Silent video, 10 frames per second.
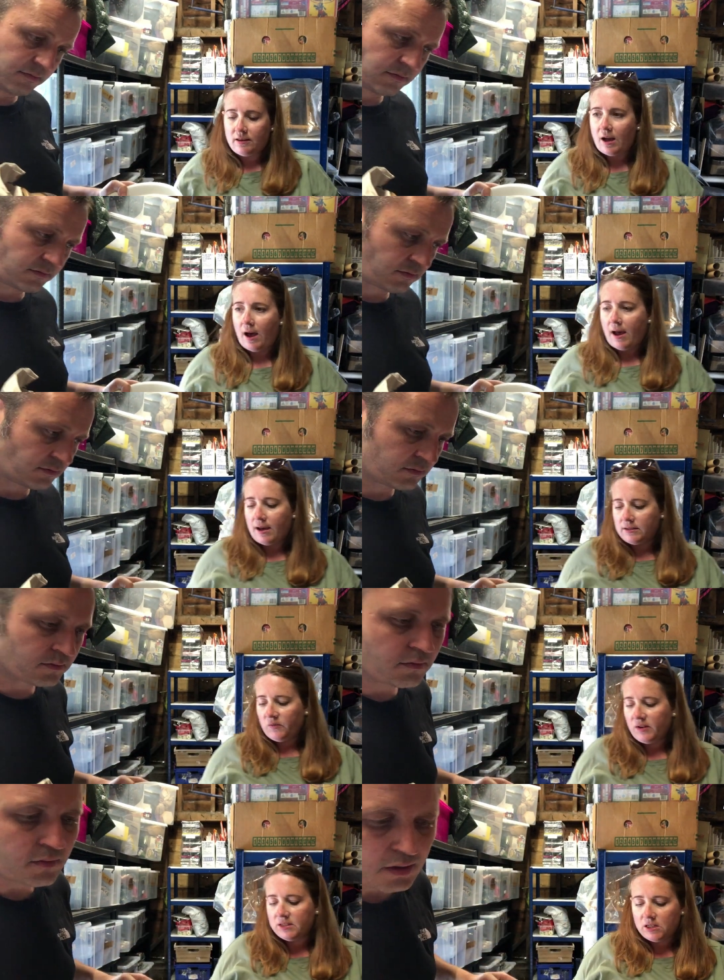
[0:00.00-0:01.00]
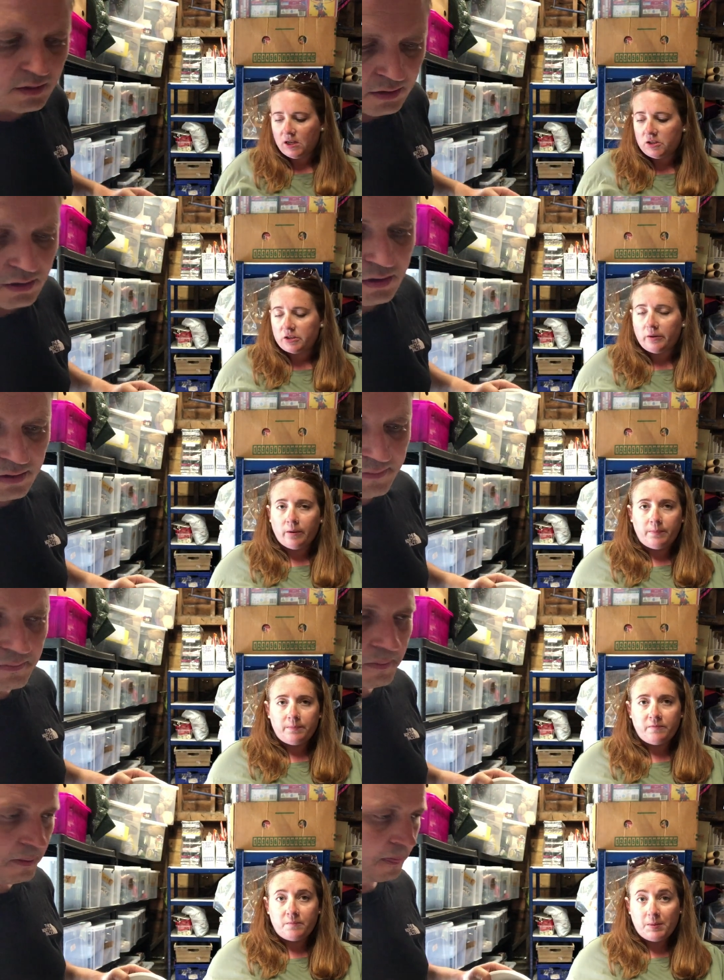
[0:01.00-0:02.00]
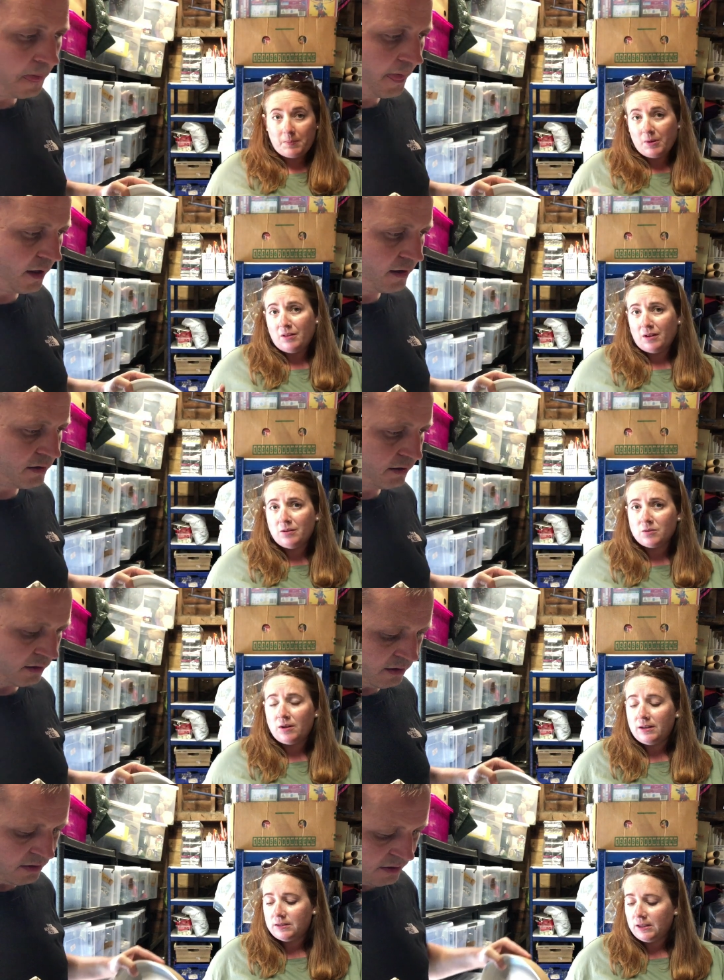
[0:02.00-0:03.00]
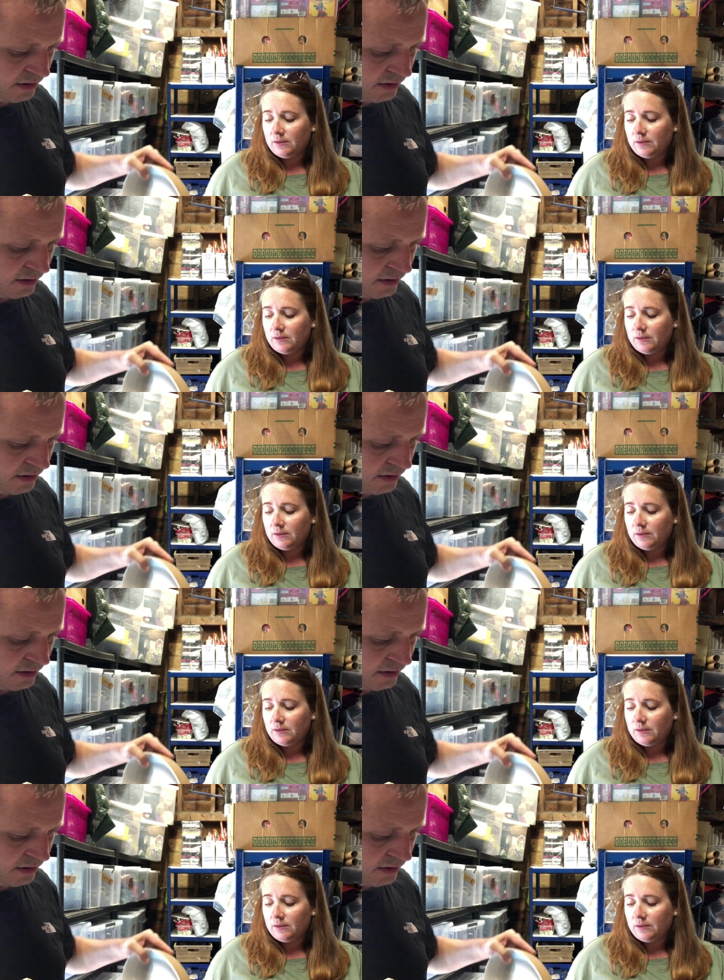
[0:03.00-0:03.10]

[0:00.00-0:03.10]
Speaker 1: that as vintage, so I'll be putting those on Etsy